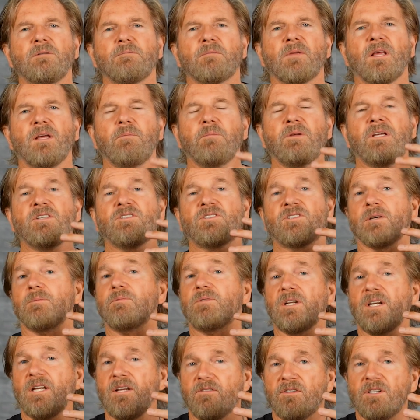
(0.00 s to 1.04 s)
It means
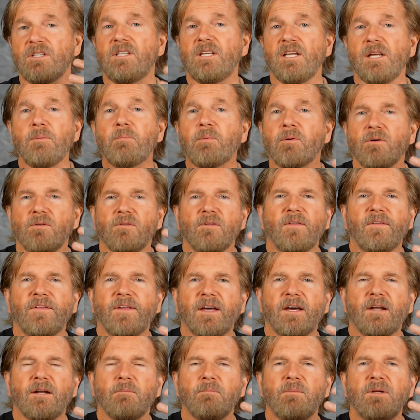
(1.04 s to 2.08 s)
something even deeper than
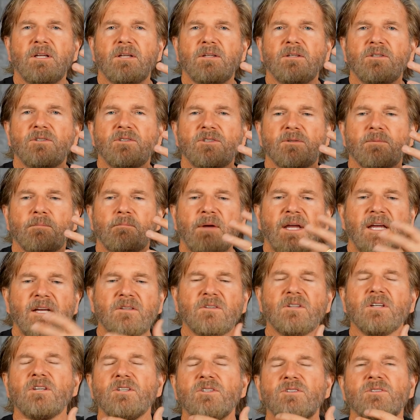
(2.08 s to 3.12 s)
that. It means make
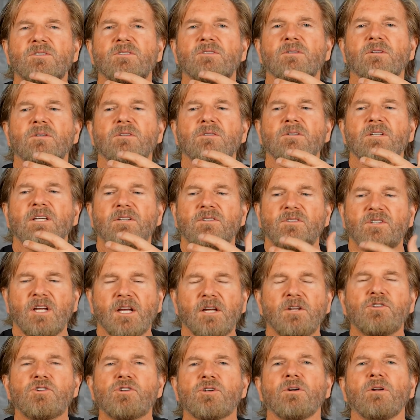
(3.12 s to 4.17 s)
this
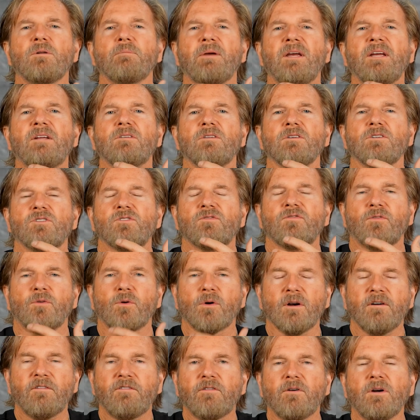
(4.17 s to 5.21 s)
intentional, make this
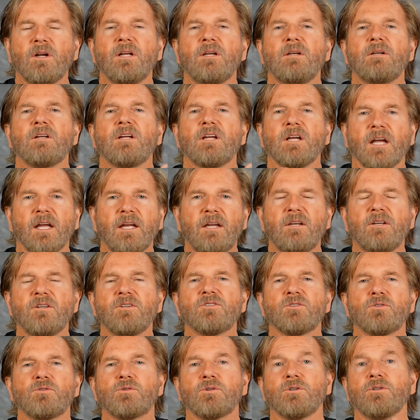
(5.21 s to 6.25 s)
forefront,
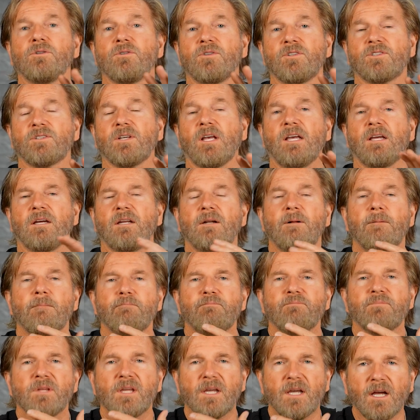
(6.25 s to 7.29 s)
kindness and truth. Say it,
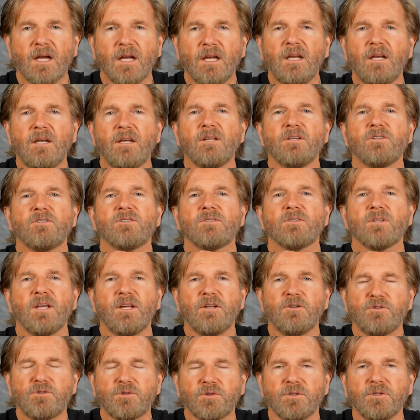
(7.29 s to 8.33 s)
kindness
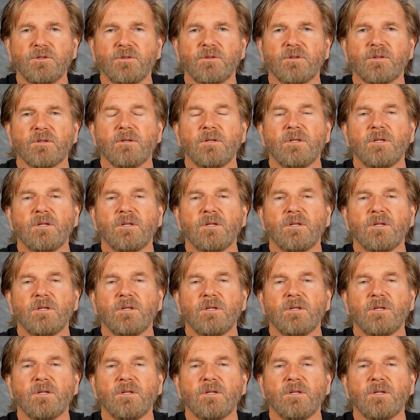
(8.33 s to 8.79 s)
and truth.